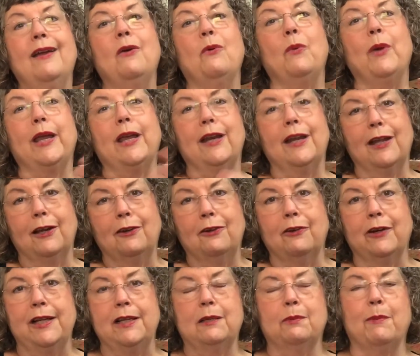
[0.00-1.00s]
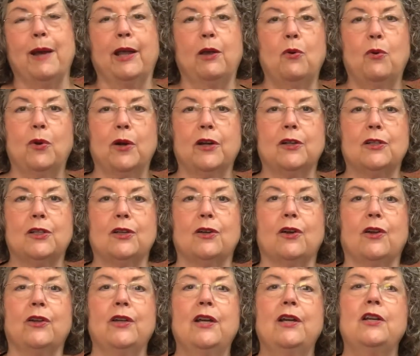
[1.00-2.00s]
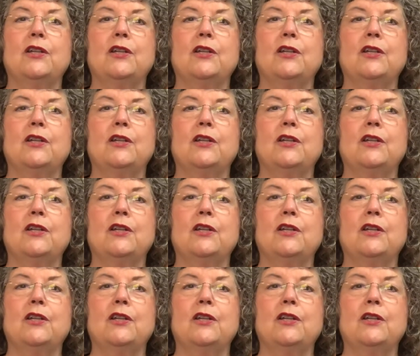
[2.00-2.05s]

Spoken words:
we could increase my cortisol